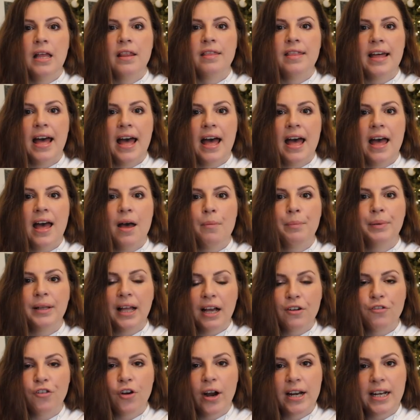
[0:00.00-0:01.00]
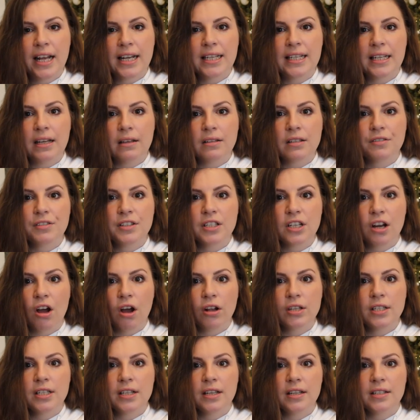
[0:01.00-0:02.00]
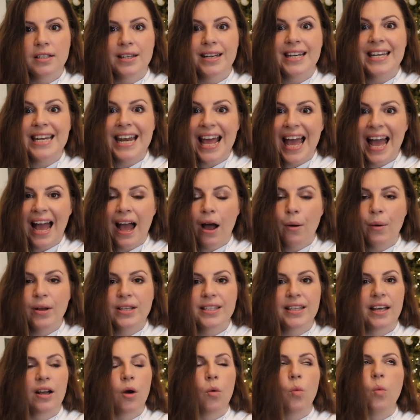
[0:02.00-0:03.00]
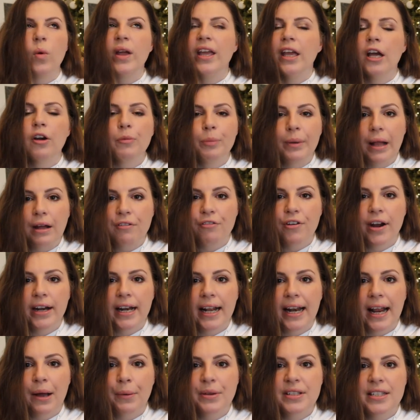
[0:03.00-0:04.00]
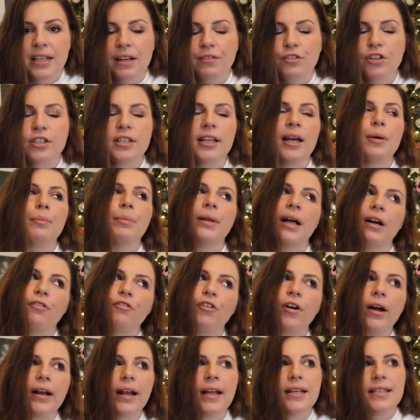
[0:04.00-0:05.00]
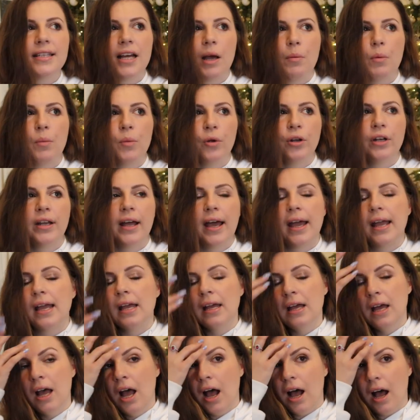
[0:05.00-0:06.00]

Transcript: Their Black Friday deals have started now. It's like a week of Black Friday now instead of just like Black Friday, Cyber Monday.